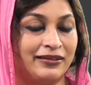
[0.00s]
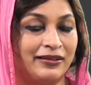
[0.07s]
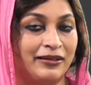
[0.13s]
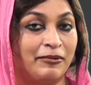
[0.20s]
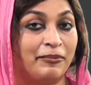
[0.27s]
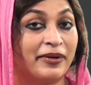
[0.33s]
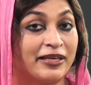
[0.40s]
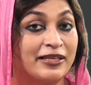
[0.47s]

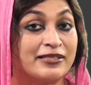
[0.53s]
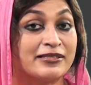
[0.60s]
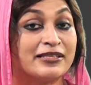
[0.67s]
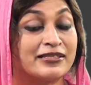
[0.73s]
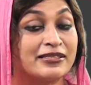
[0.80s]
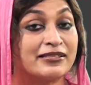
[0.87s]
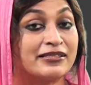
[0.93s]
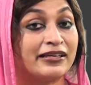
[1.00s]
because this
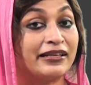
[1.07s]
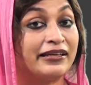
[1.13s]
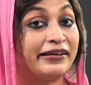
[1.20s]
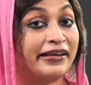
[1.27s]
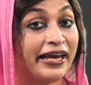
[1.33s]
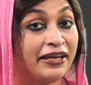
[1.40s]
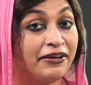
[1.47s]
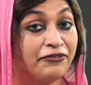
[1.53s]
is a
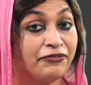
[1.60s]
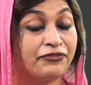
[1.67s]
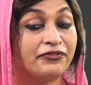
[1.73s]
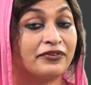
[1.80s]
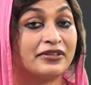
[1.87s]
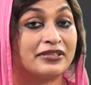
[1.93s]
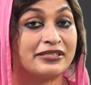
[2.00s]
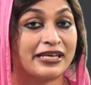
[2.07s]

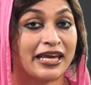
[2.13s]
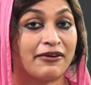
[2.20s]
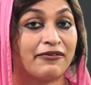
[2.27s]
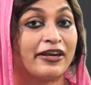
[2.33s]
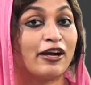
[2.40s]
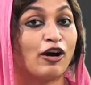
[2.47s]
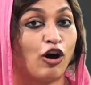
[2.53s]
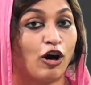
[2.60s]

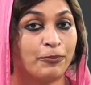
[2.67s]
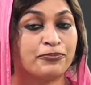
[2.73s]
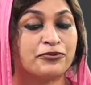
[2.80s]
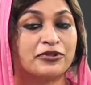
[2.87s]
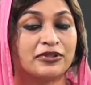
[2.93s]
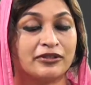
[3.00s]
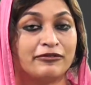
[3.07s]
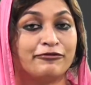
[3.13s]
life-saving
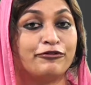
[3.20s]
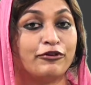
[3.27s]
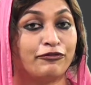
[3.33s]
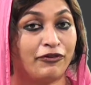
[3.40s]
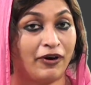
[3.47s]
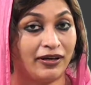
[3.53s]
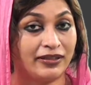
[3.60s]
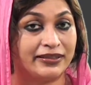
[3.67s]
option for
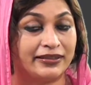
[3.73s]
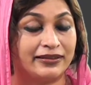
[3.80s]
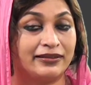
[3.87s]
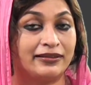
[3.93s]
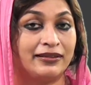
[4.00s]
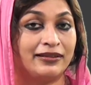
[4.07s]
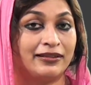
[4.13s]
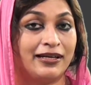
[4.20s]
father
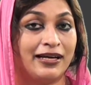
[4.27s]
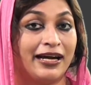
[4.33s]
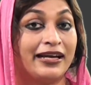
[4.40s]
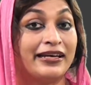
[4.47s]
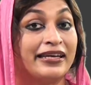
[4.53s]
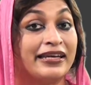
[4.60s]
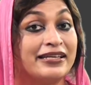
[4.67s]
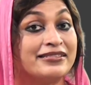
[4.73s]
and
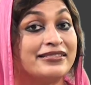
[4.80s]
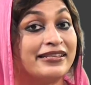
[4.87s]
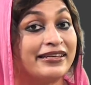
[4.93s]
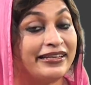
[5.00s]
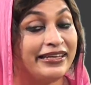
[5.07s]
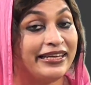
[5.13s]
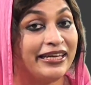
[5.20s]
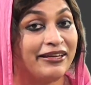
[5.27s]
he is
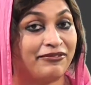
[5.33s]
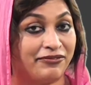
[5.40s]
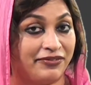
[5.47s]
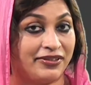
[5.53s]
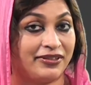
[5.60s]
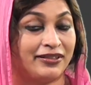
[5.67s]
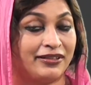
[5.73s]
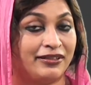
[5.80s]
relieved
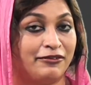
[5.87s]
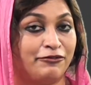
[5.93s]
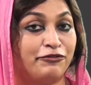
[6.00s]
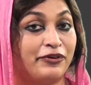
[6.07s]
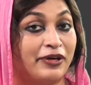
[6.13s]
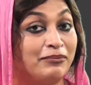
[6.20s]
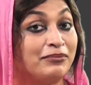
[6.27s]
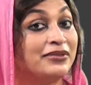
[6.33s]

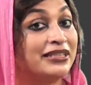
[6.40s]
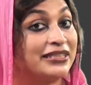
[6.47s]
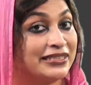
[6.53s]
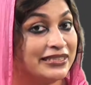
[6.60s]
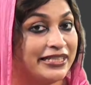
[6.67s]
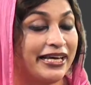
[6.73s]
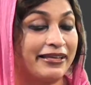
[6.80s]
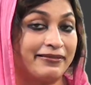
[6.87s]
from
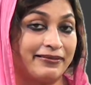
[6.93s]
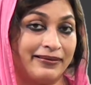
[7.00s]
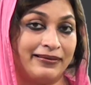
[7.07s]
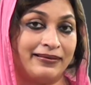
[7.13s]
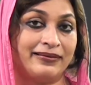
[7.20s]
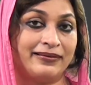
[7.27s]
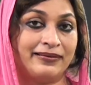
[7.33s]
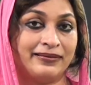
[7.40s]
death.
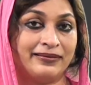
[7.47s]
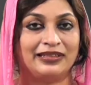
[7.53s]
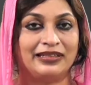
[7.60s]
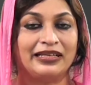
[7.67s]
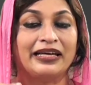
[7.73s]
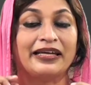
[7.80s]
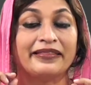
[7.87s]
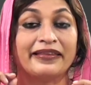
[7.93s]

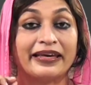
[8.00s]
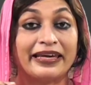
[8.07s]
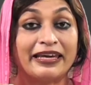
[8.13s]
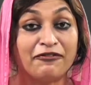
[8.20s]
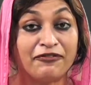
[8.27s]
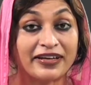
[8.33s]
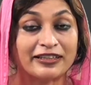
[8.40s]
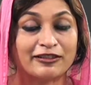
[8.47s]
The
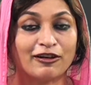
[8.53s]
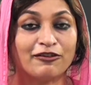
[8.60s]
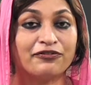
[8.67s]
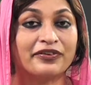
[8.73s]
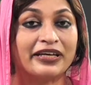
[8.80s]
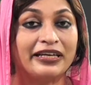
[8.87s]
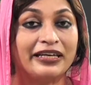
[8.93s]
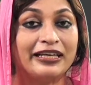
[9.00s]
effect of
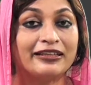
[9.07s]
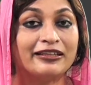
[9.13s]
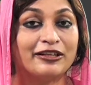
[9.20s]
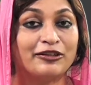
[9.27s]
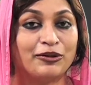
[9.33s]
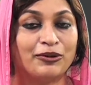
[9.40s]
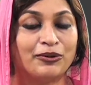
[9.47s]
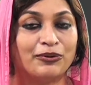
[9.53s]
killing the
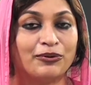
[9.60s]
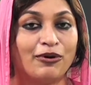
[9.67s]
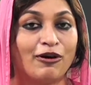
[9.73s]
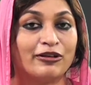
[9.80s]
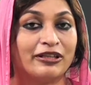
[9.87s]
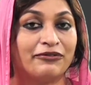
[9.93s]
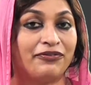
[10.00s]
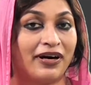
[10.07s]
doe on
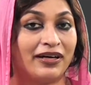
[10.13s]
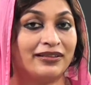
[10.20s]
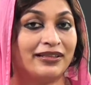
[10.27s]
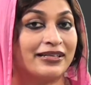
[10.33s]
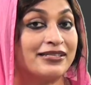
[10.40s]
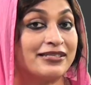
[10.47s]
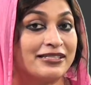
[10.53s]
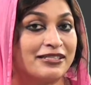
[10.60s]
the father
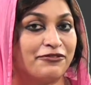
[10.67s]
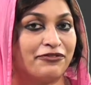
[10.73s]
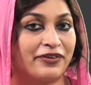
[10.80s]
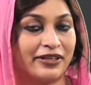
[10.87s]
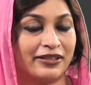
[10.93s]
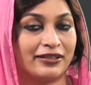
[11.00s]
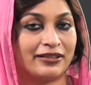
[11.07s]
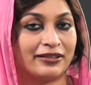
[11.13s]
is
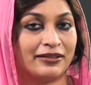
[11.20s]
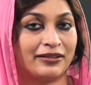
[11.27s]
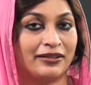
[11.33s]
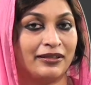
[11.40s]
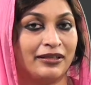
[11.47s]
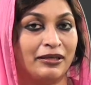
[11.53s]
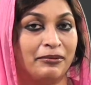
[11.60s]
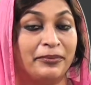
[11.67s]
different.
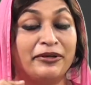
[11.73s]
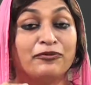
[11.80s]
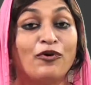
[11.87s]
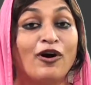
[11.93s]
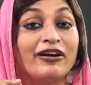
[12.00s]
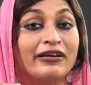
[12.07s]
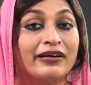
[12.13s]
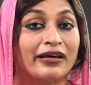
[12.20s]
But
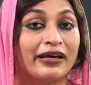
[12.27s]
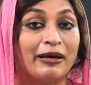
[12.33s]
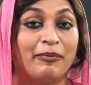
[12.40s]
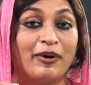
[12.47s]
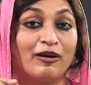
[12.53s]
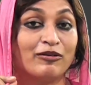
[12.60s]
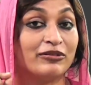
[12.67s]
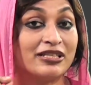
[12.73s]
what
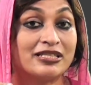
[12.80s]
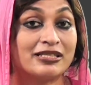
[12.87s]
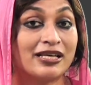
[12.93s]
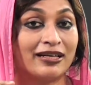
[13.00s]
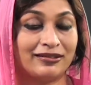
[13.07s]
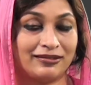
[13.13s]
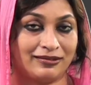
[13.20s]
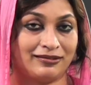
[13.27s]
about the son?